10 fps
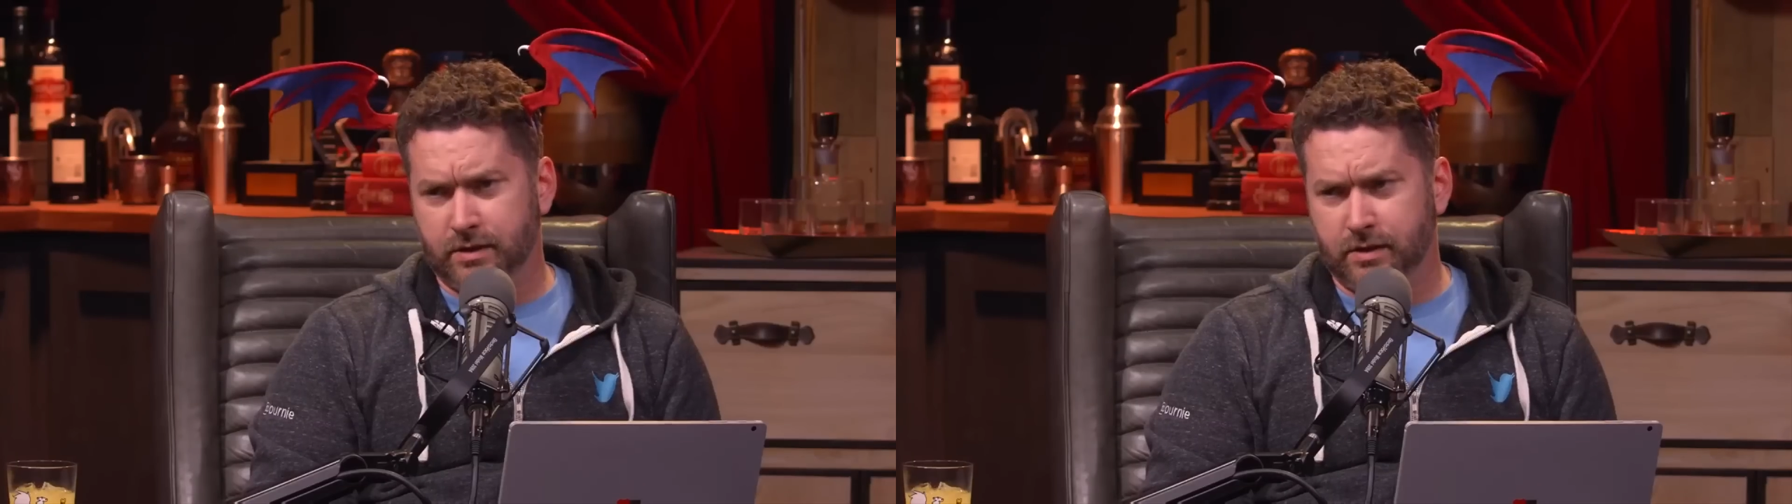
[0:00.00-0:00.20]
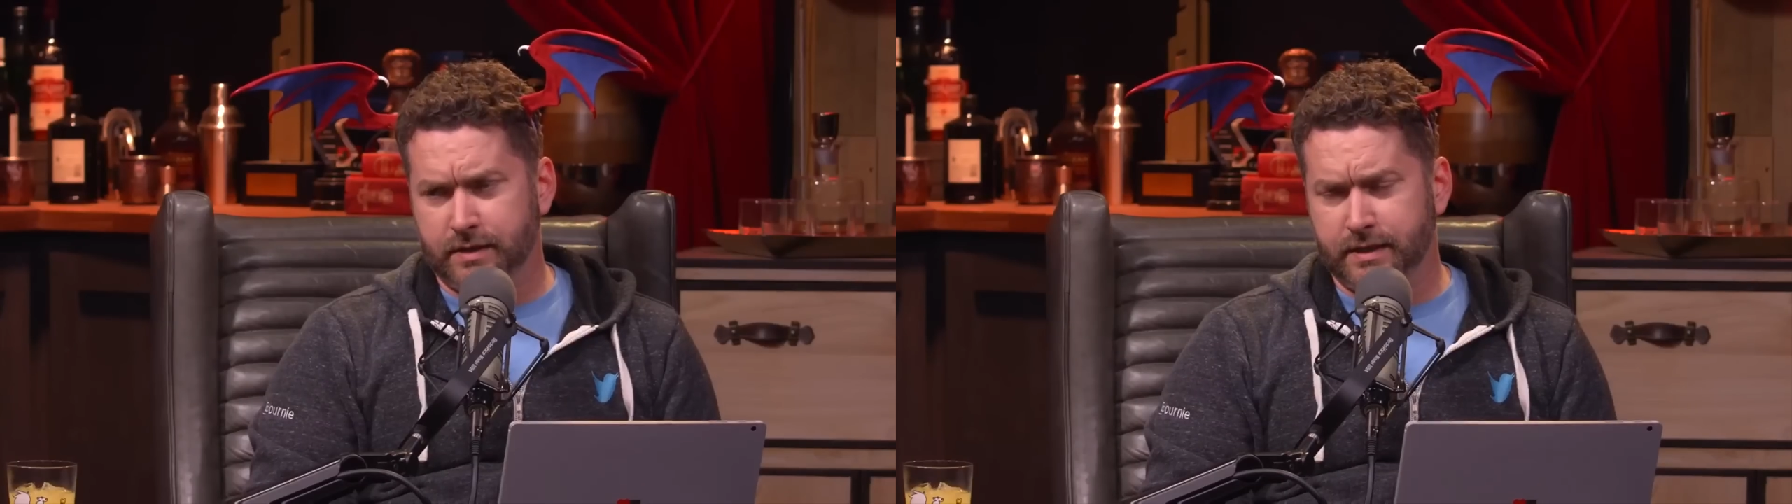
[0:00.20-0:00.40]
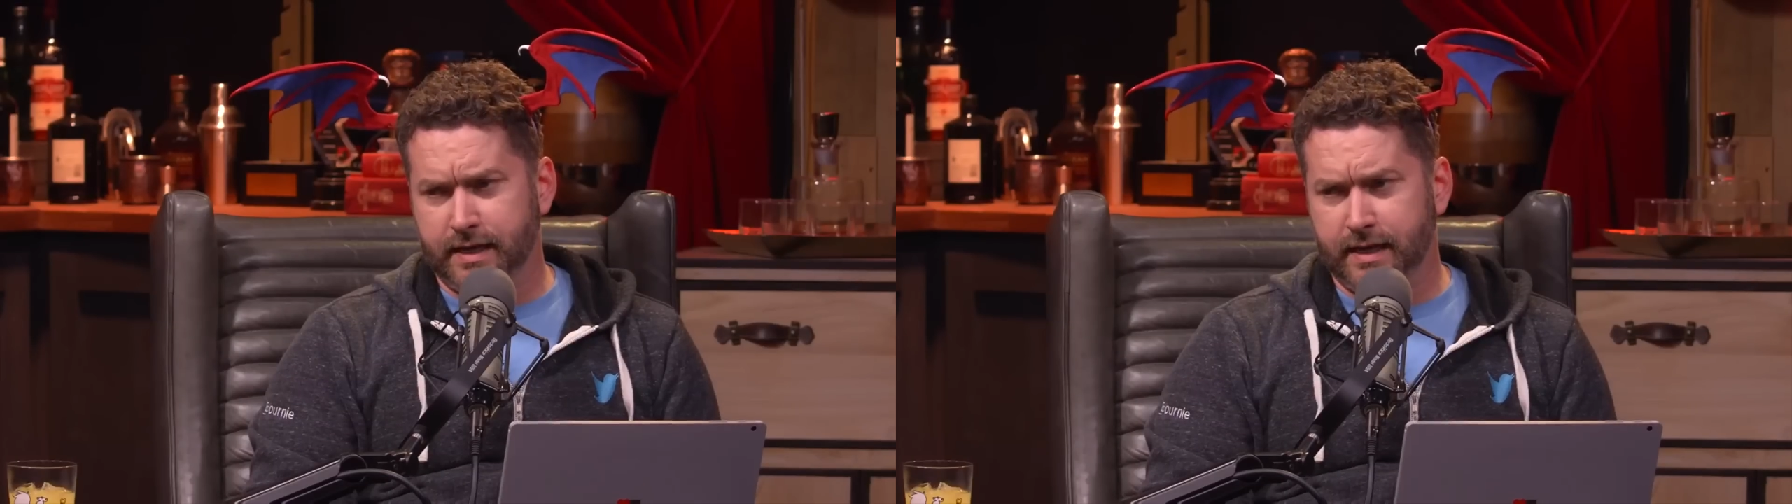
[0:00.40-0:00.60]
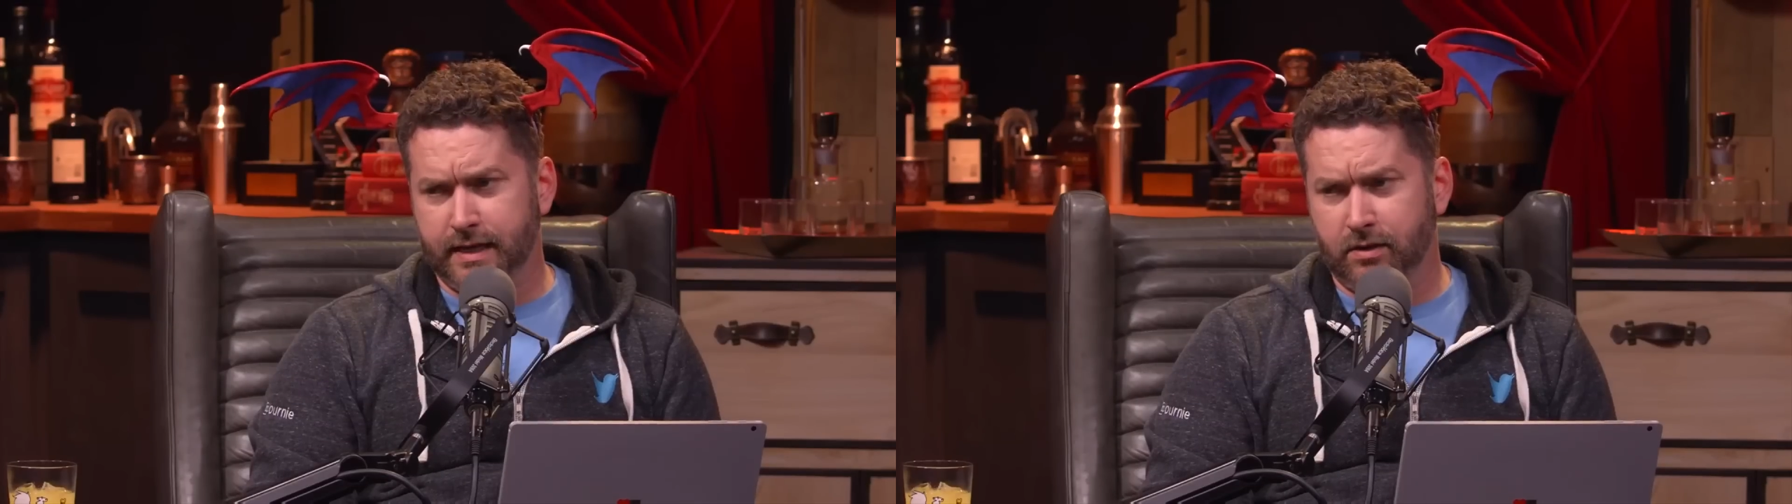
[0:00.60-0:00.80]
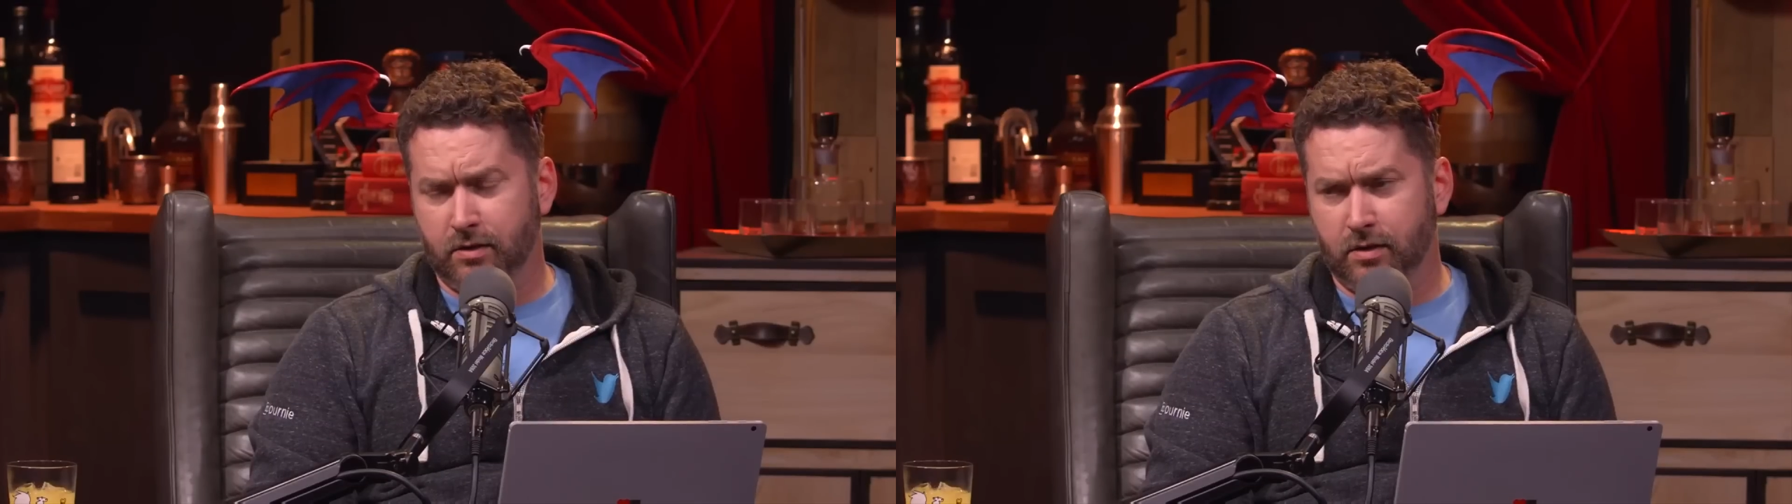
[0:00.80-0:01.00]
are going to that
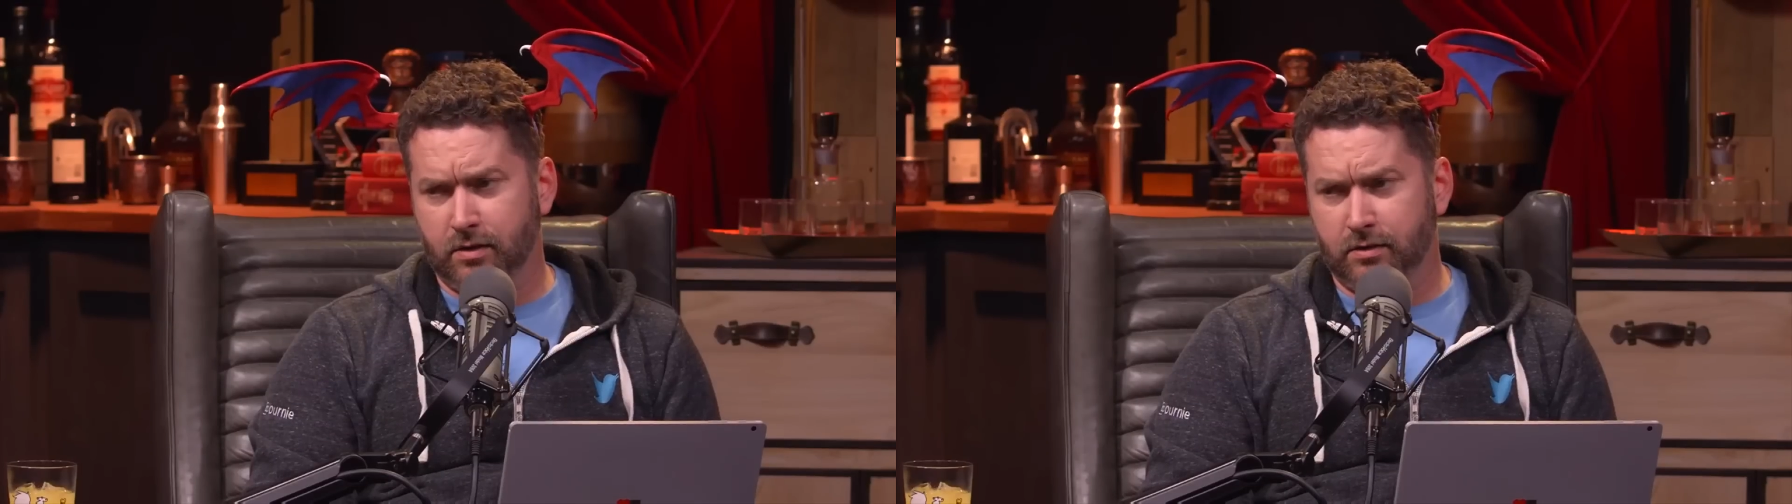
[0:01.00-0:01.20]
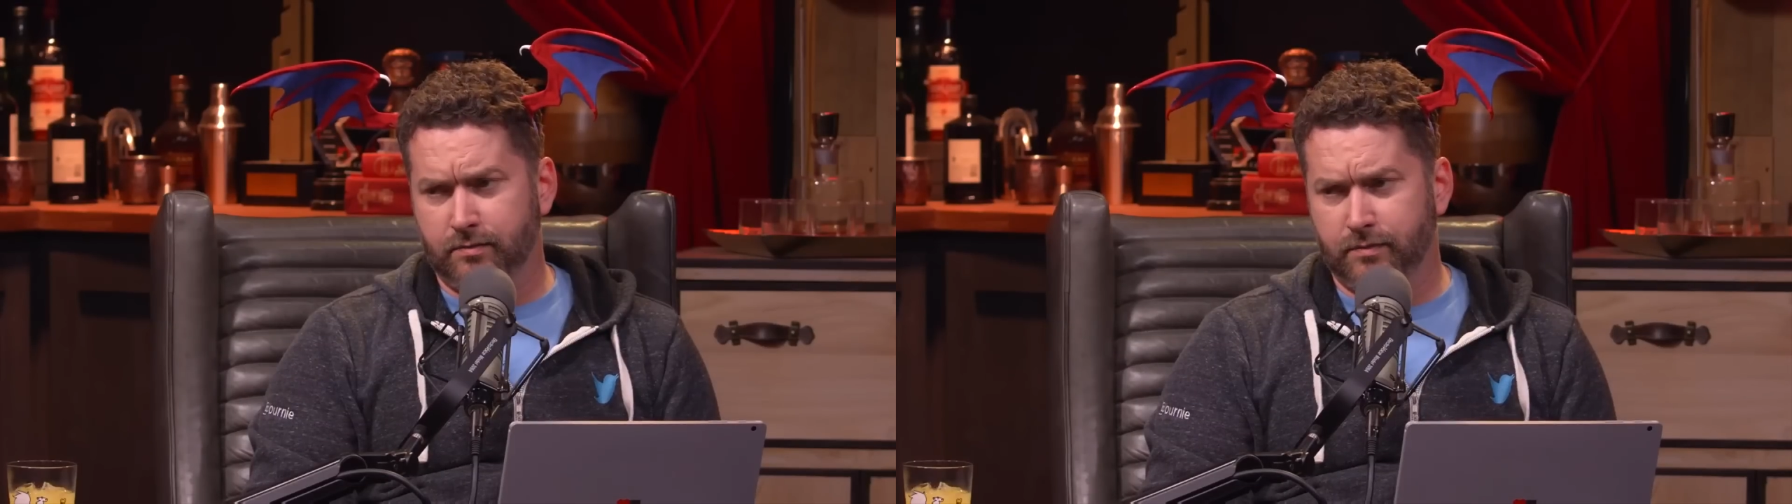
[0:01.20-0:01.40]
are